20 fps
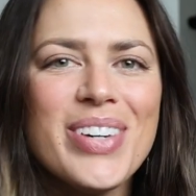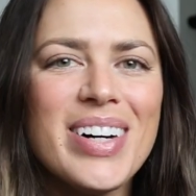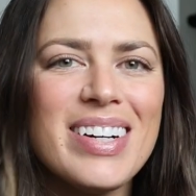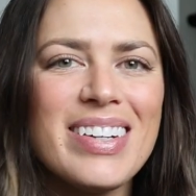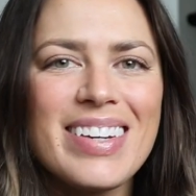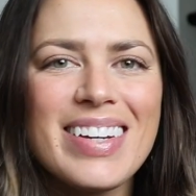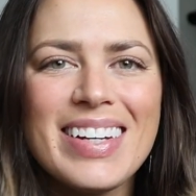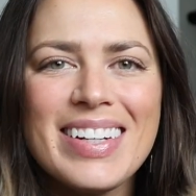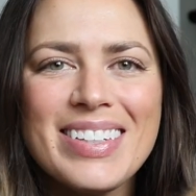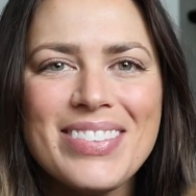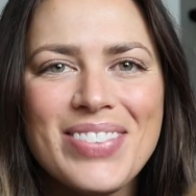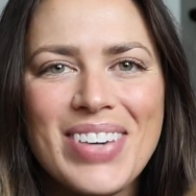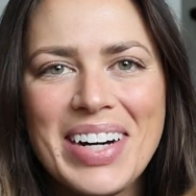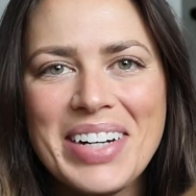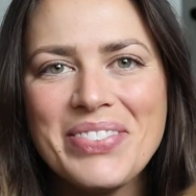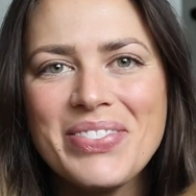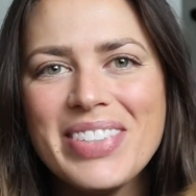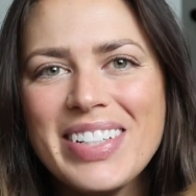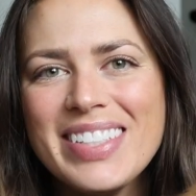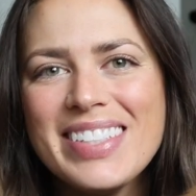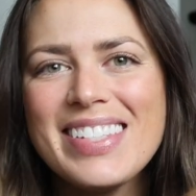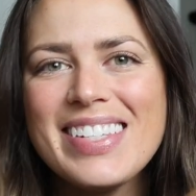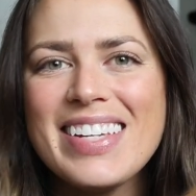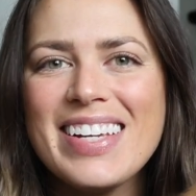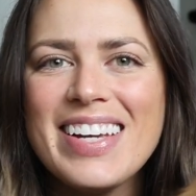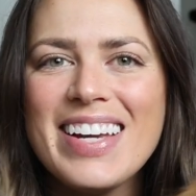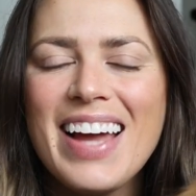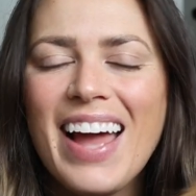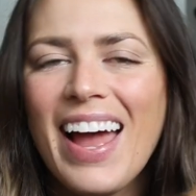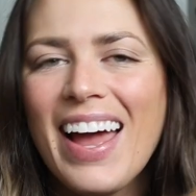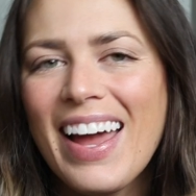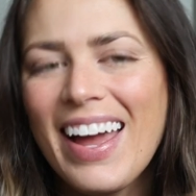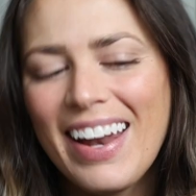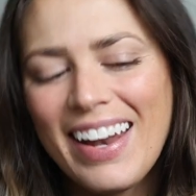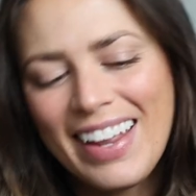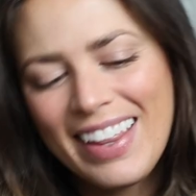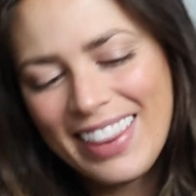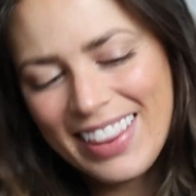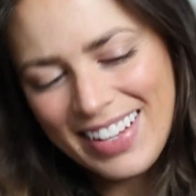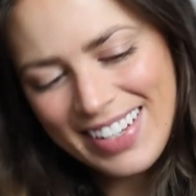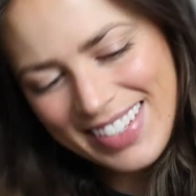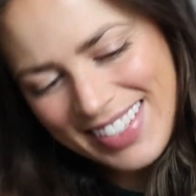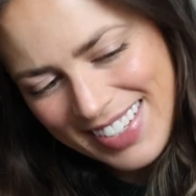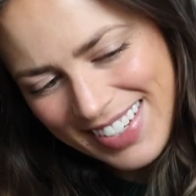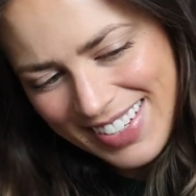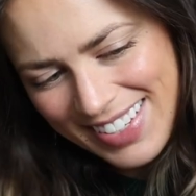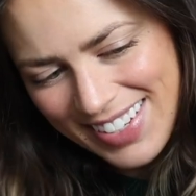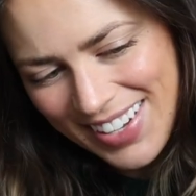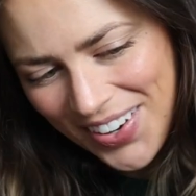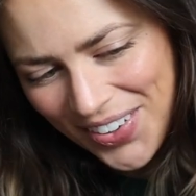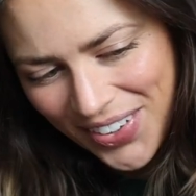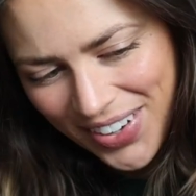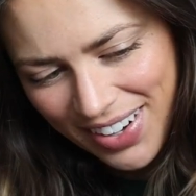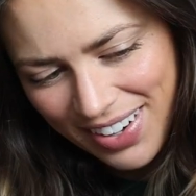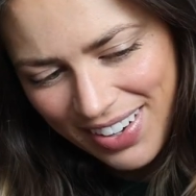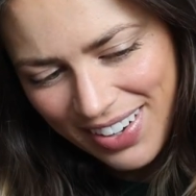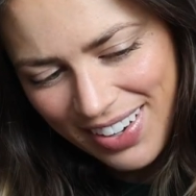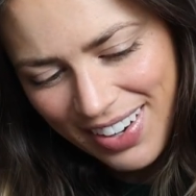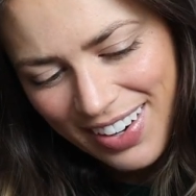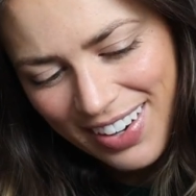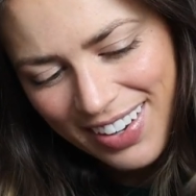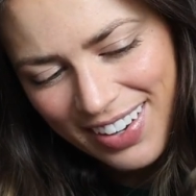I'm Lindsay and this is Odin,